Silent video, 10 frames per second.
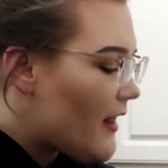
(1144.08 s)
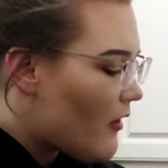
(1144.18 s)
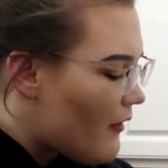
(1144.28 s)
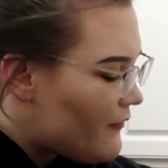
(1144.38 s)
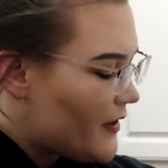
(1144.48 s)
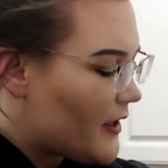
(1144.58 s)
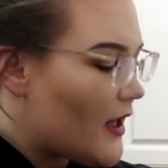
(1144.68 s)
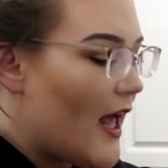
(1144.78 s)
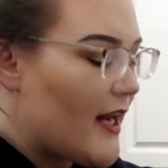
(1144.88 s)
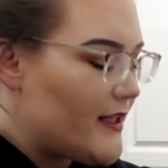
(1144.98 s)
I love
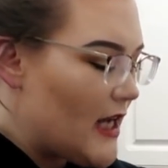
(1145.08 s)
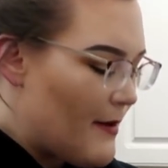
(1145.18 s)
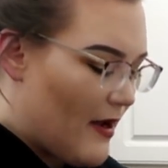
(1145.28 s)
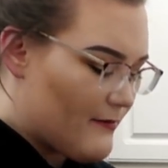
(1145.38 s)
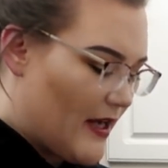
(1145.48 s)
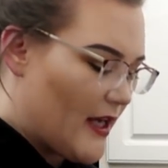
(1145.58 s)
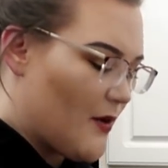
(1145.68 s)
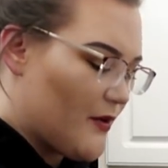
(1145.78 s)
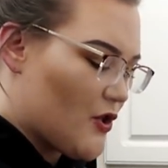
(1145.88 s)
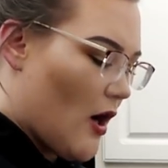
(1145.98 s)
vanilla. Anytime I'm
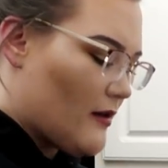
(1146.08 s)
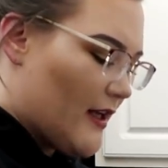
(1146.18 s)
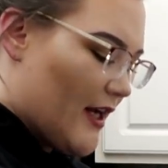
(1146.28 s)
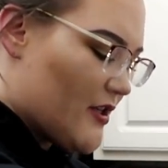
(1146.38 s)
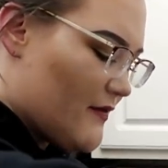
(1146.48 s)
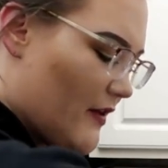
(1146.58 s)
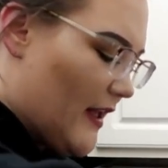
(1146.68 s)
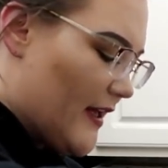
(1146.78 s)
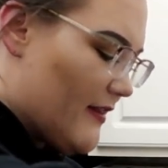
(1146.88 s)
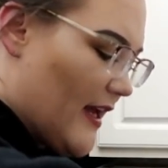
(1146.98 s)
baking with chocolate, I just feel
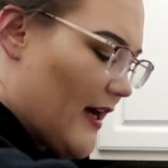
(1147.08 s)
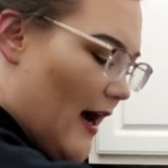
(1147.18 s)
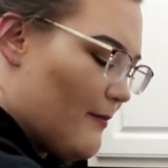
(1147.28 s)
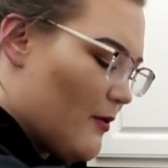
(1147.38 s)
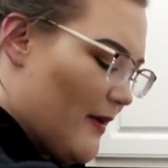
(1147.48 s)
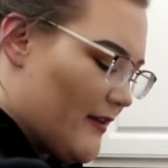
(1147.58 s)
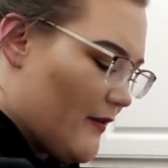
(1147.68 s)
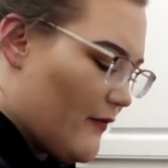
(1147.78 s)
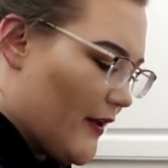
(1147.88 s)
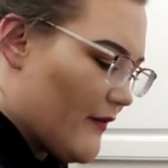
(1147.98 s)
like they complement
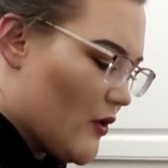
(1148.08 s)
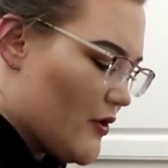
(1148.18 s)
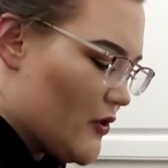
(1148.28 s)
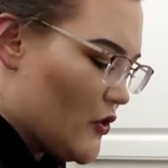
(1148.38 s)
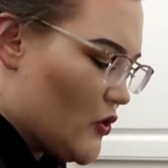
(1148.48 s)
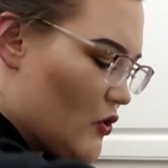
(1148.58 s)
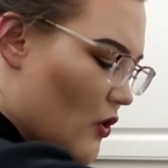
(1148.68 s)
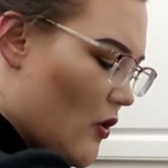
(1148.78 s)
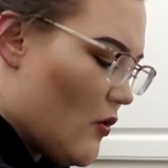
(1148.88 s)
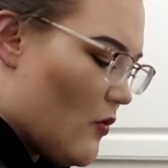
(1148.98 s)
the flavors
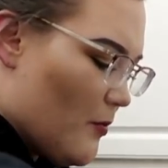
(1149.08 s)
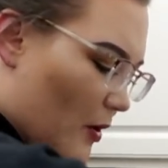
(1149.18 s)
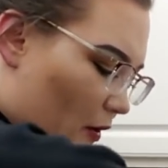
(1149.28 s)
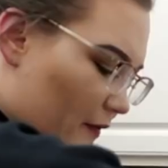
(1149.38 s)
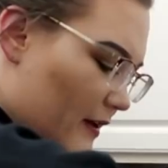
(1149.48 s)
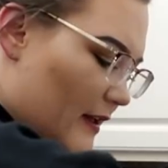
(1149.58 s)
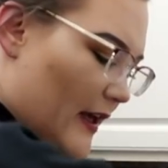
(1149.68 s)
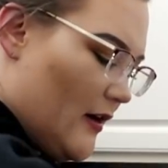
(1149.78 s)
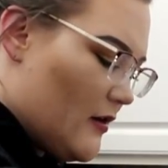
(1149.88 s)
so perfectly.